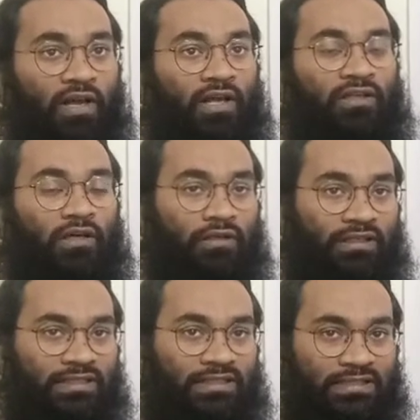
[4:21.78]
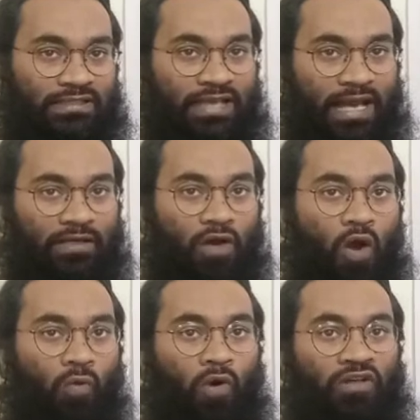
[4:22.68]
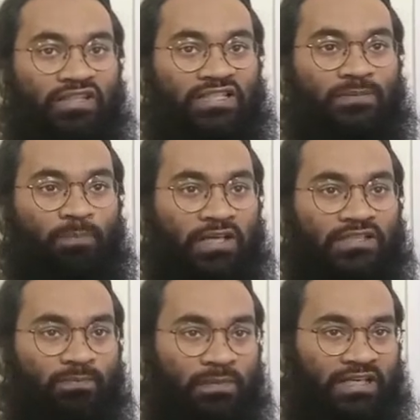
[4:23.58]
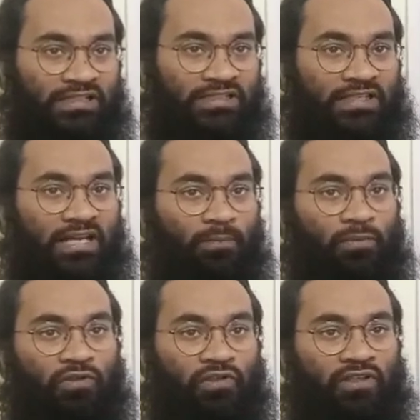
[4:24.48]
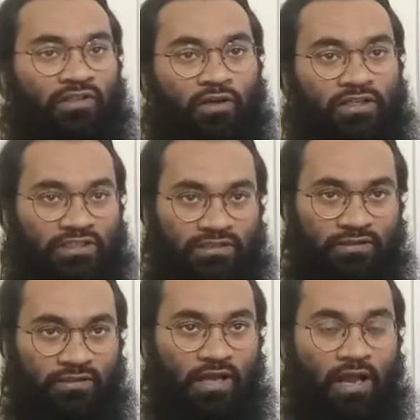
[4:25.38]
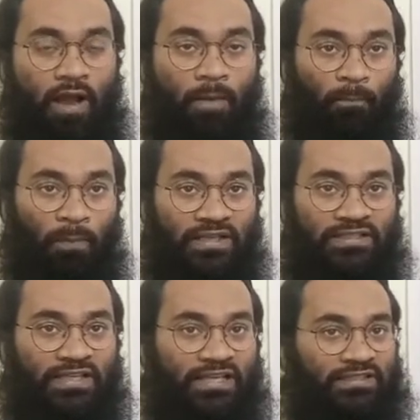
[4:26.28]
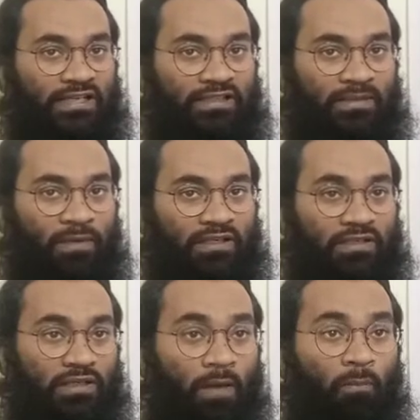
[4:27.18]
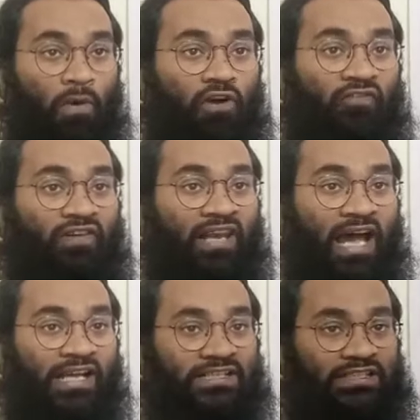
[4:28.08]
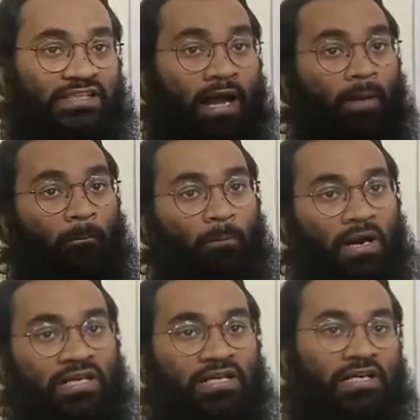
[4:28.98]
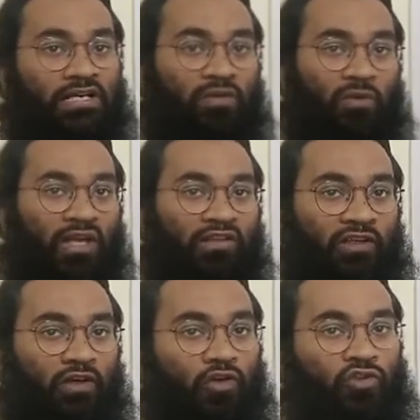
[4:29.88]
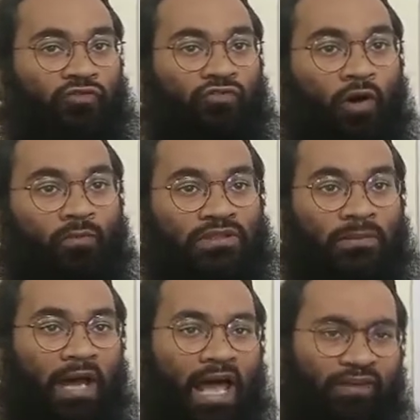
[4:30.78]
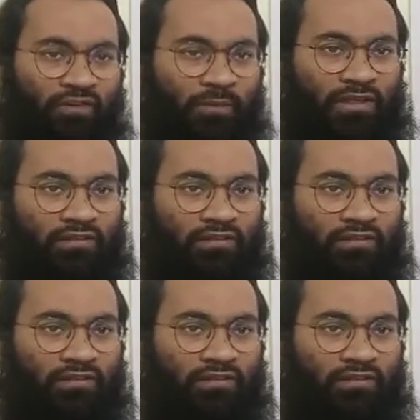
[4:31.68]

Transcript: Now let us understand what this bus means in computer technology. Bus is nothing but number of lines bundled together to form some alphabet.